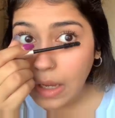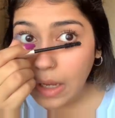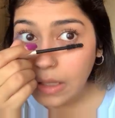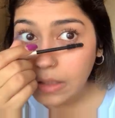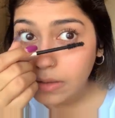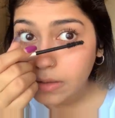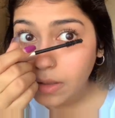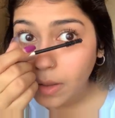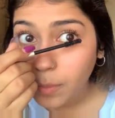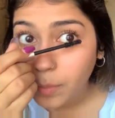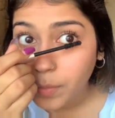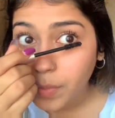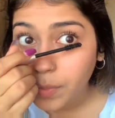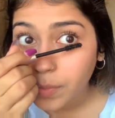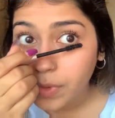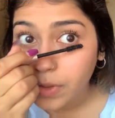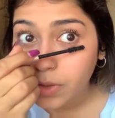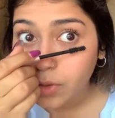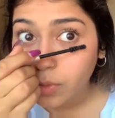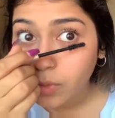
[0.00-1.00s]
And some
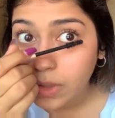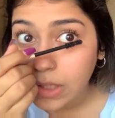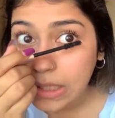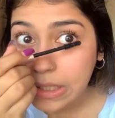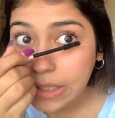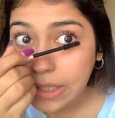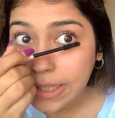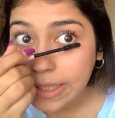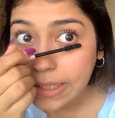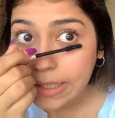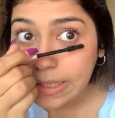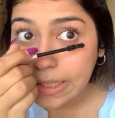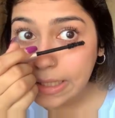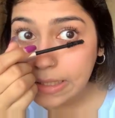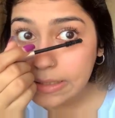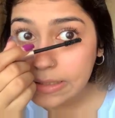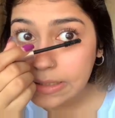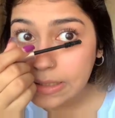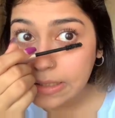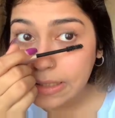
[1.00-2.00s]
people do it really
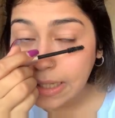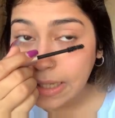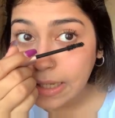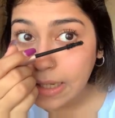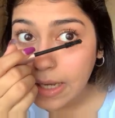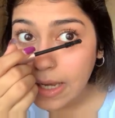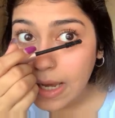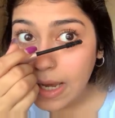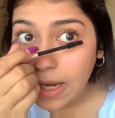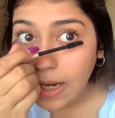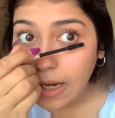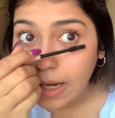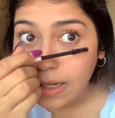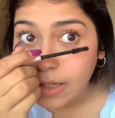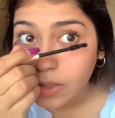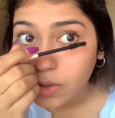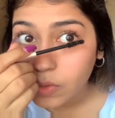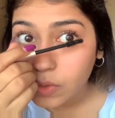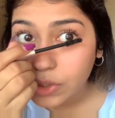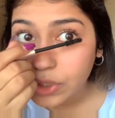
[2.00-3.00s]
nicely. Like I
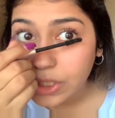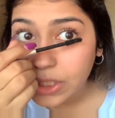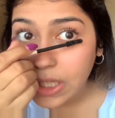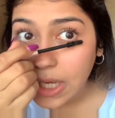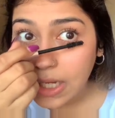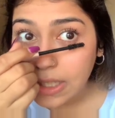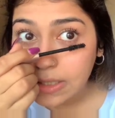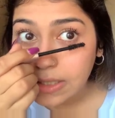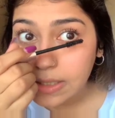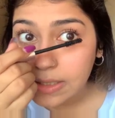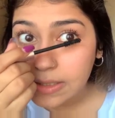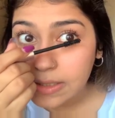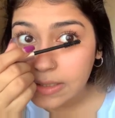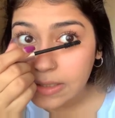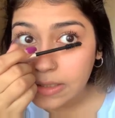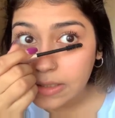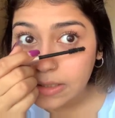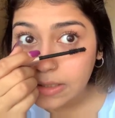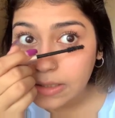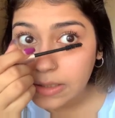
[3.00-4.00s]
know Jia does
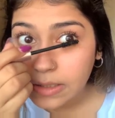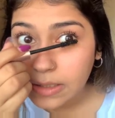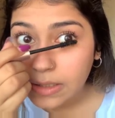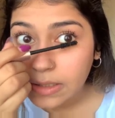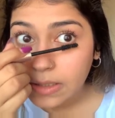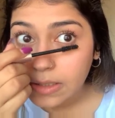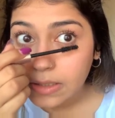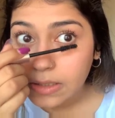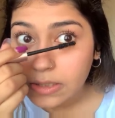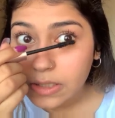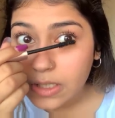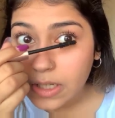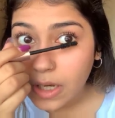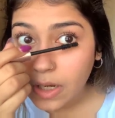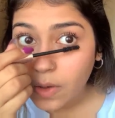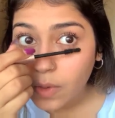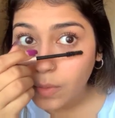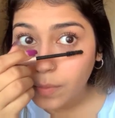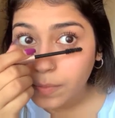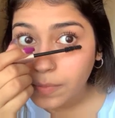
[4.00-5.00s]
it,
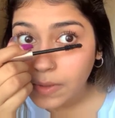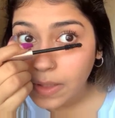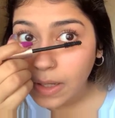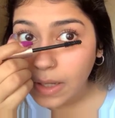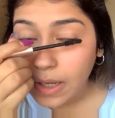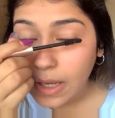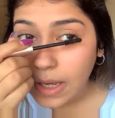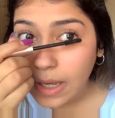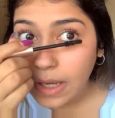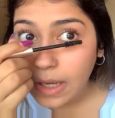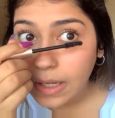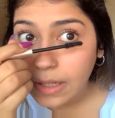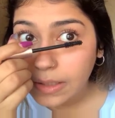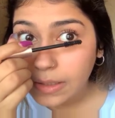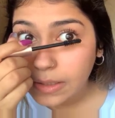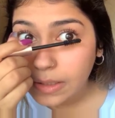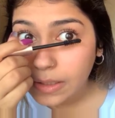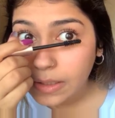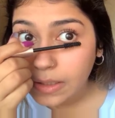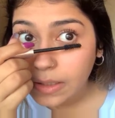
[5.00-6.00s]
Jia Gupta,
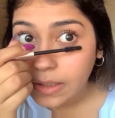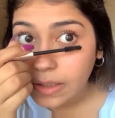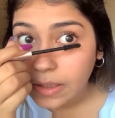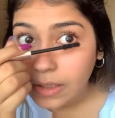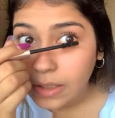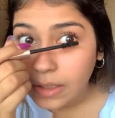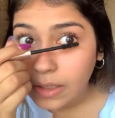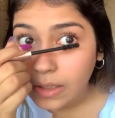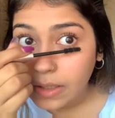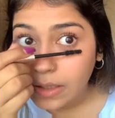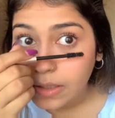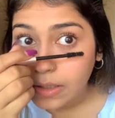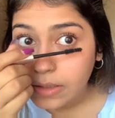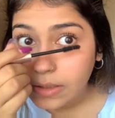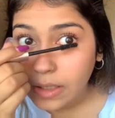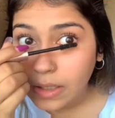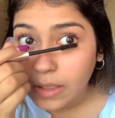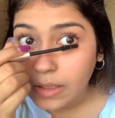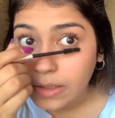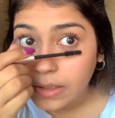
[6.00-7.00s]
and
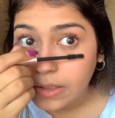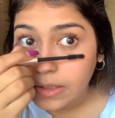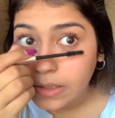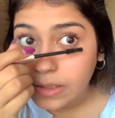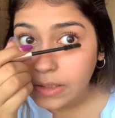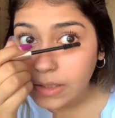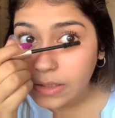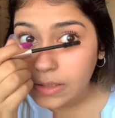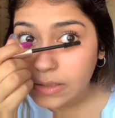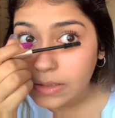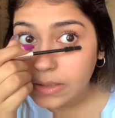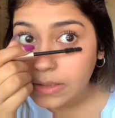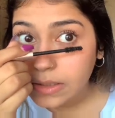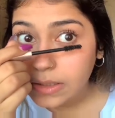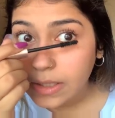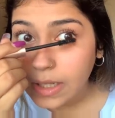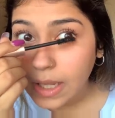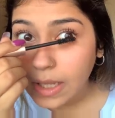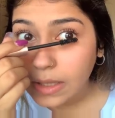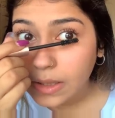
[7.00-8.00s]
Tarini does
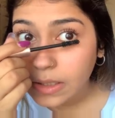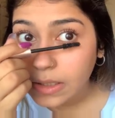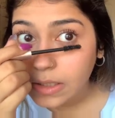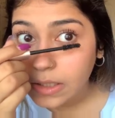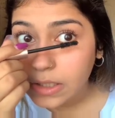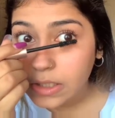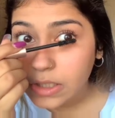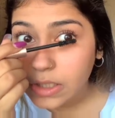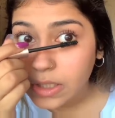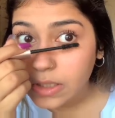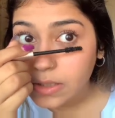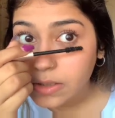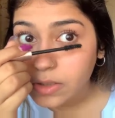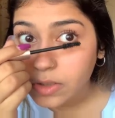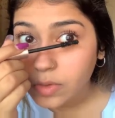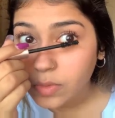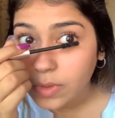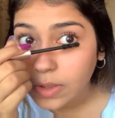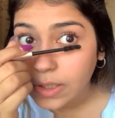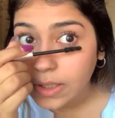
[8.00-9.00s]
it, and Tanisha is
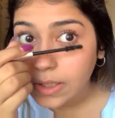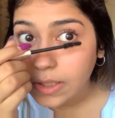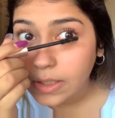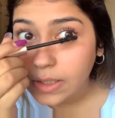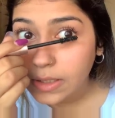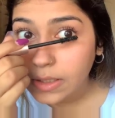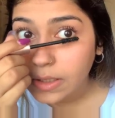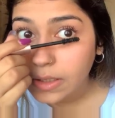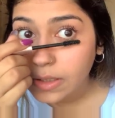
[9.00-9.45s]
doing it.